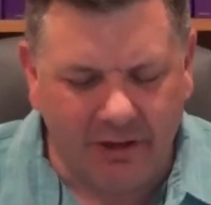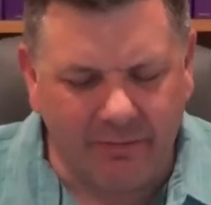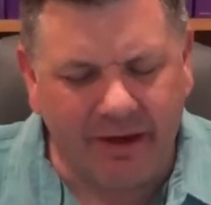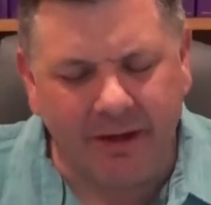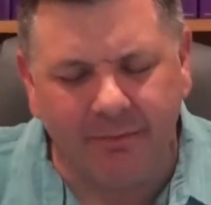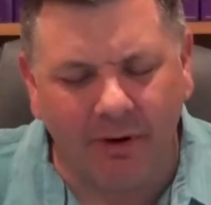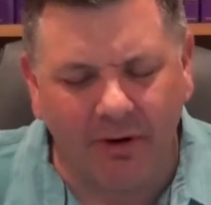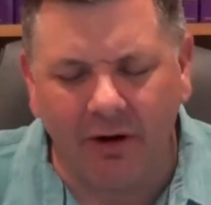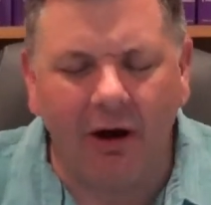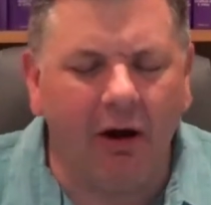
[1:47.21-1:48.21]
May you
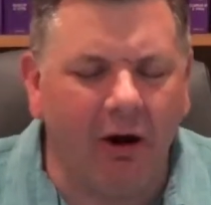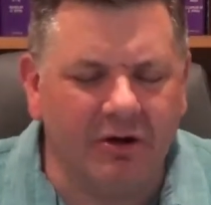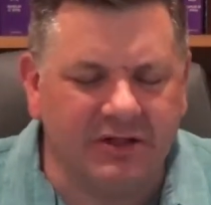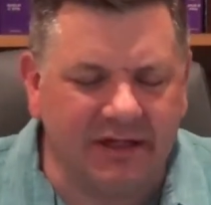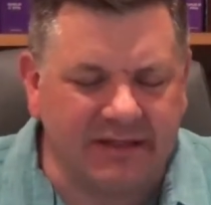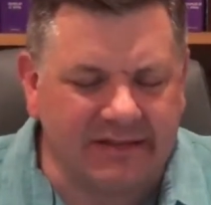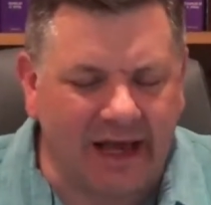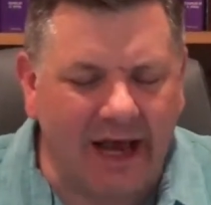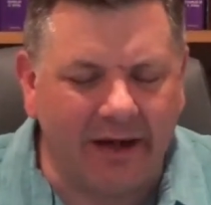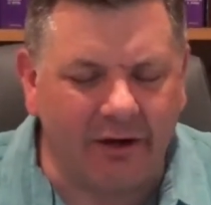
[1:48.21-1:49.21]
burn our hearts a
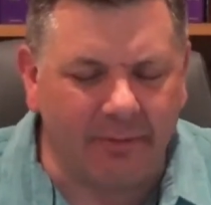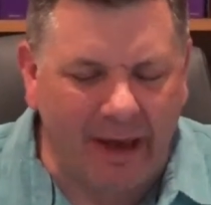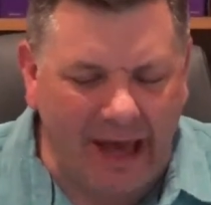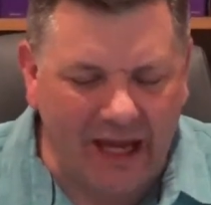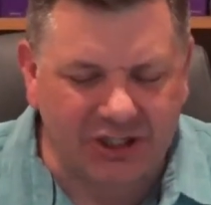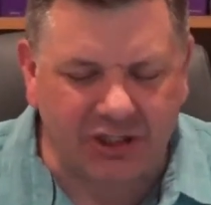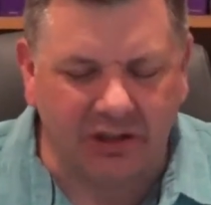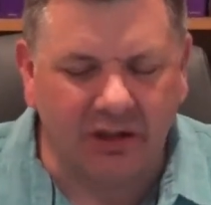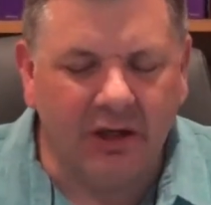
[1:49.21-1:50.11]
desire, a passion